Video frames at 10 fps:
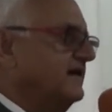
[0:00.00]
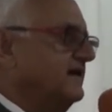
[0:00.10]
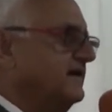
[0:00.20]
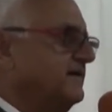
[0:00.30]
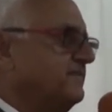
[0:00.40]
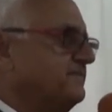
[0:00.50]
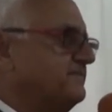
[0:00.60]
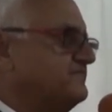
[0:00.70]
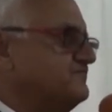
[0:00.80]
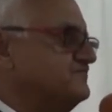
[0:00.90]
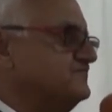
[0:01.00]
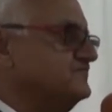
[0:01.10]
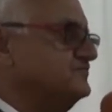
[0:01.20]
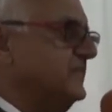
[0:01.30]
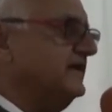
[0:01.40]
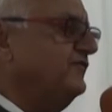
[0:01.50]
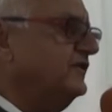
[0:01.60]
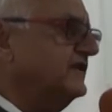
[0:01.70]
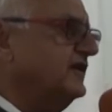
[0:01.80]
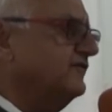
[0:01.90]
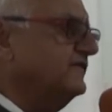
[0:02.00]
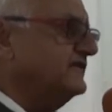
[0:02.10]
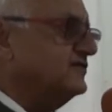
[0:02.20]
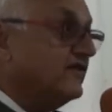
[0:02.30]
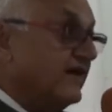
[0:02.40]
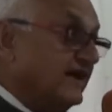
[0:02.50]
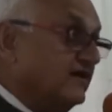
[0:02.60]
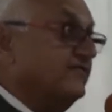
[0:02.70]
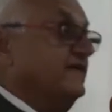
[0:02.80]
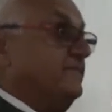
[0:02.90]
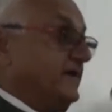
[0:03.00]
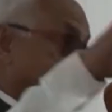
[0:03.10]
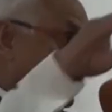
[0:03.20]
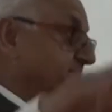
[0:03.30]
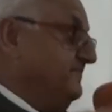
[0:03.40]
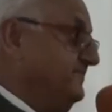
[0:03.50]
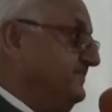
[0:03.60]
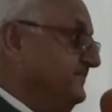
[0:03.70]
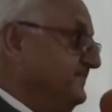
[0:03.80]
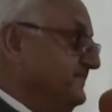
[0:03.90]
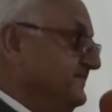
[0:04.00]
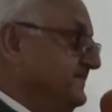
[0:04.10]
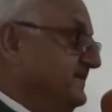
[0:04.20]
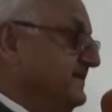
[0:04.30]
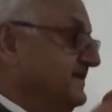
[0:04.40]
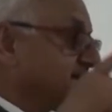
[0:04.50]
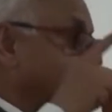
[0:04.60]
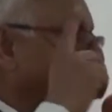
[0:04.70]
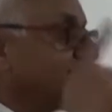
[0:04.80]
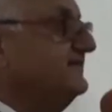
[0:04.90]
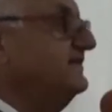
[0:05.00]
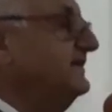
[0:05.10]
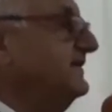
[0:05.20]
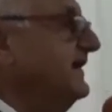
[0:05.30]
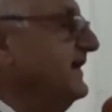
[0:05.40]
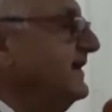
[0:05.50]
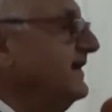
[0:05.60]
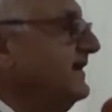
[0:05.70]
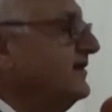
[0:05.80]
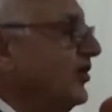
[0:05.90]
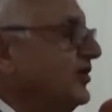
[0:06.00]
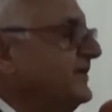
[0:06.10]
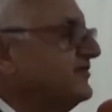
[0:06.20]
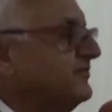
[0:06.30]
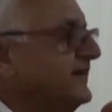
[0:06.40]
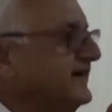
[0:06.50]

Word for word: uh, but if you think of the terrain of Nepal, as the uh, economist